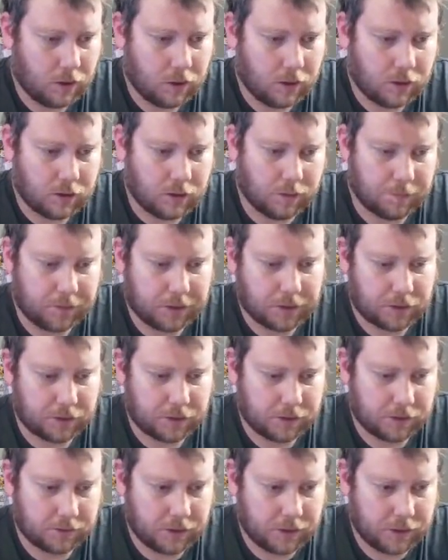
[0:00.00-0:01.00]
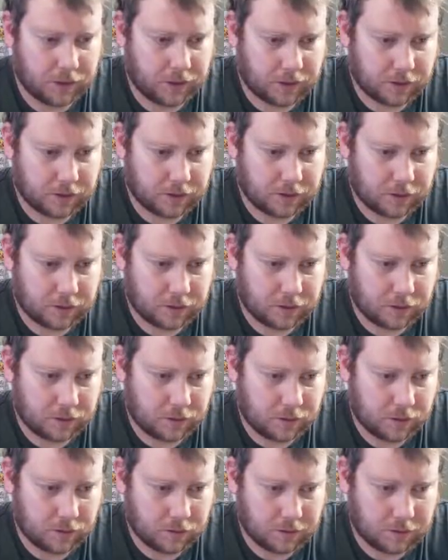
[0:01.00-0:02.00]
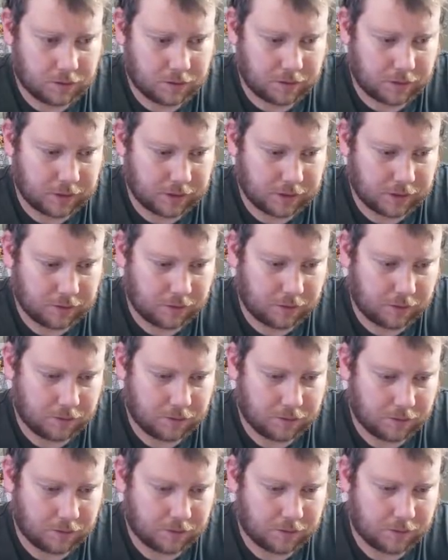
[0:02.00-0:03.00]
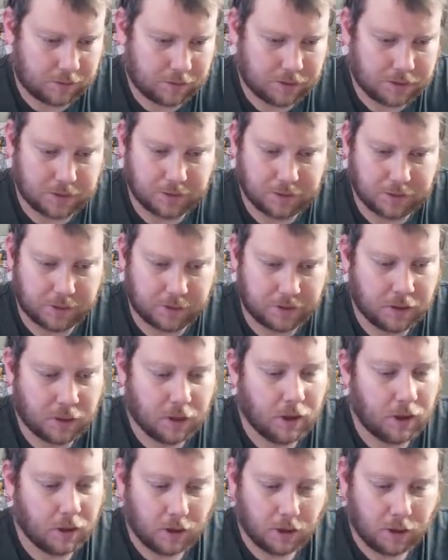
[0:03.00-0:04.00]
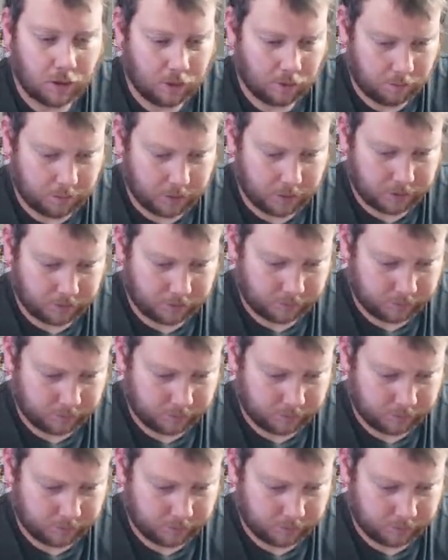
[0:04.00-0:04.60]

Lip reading: the Pikachu Ex. It's like, centering. But